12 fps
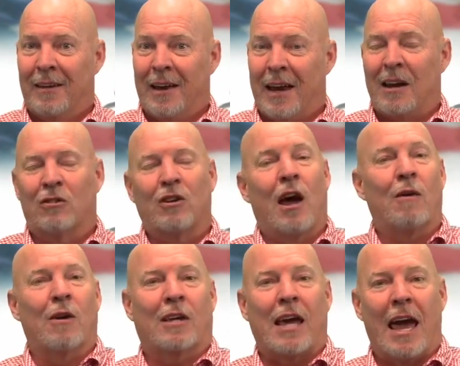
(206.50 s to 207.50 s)
And there's
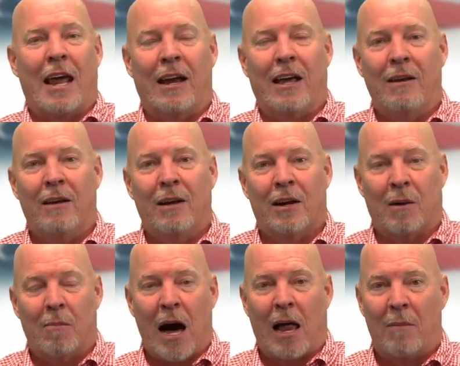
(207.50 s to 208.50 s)
another candidate,
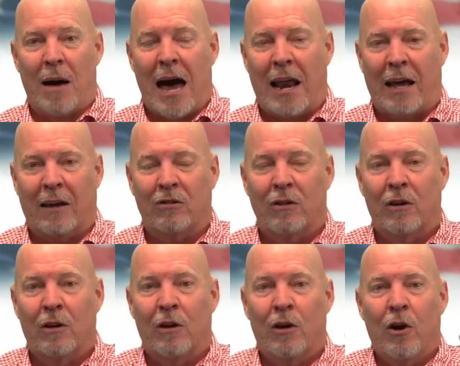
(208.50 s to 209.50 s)
Kamala Maddox,
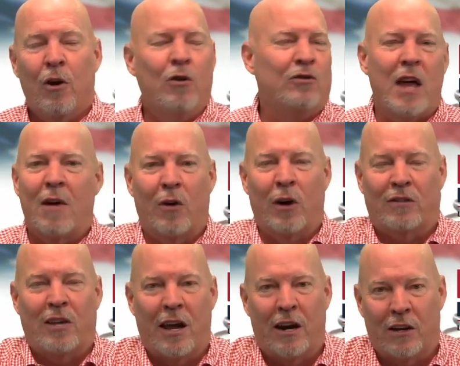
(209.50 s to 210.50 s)
who's never
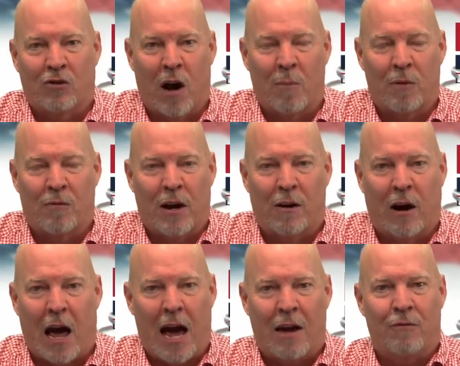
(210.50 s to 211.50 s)
attended a Trump event in her
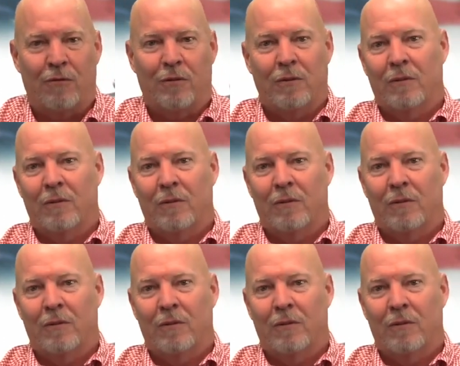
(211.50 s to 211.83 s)
life.